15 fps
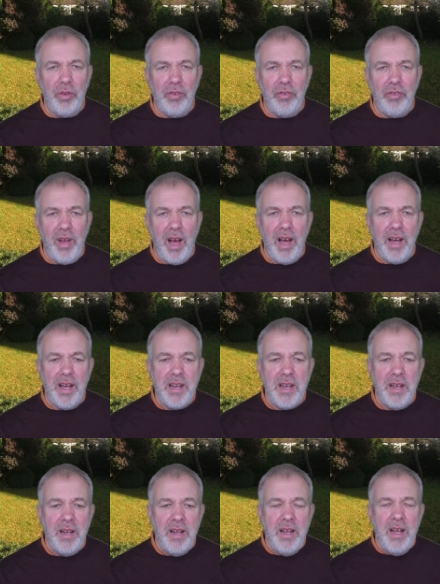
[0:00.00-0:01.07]
and tired,
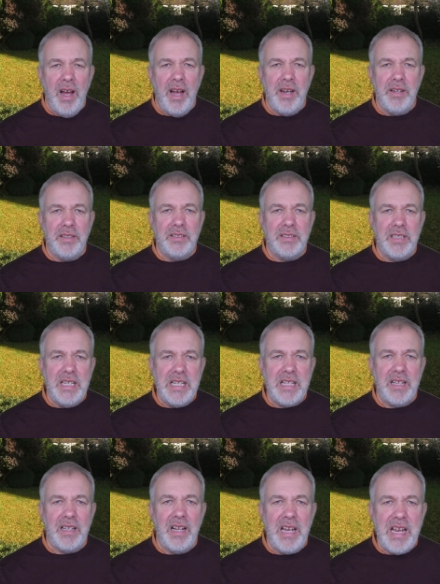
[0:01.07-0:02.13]
and you can see
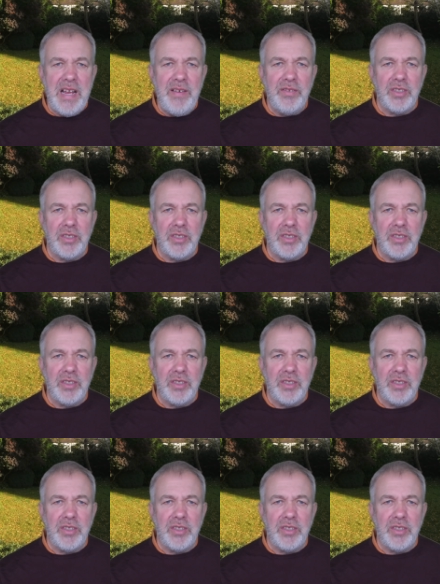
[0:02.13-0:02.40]
that the leaves are